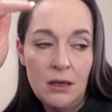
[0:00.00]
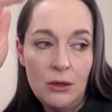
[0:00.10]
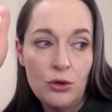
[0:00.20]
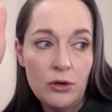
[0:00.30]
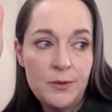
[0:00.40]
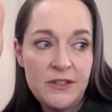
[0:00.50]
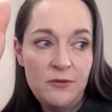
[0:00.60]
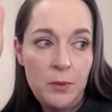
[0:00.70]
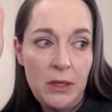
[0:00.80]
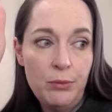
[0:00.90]
groups of
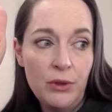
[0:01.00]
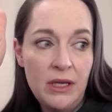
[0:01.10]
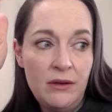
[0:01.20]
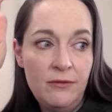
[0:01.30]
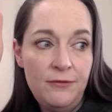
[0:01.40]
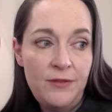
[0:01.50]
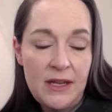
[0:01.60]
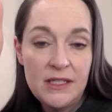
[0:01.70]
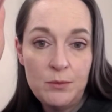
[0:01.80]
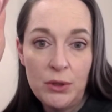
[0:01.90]
people in
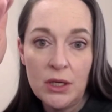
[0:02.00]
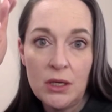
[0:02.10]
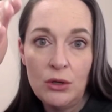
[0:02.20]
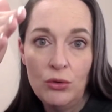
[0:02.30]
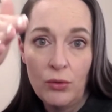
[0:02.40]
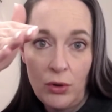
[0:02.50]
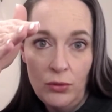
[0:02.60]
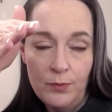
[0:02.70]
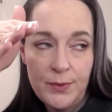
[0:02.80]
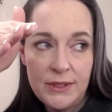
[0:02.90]
Facebook
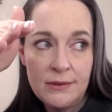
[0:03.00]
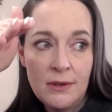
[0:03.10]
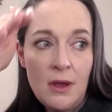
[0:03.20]
groups,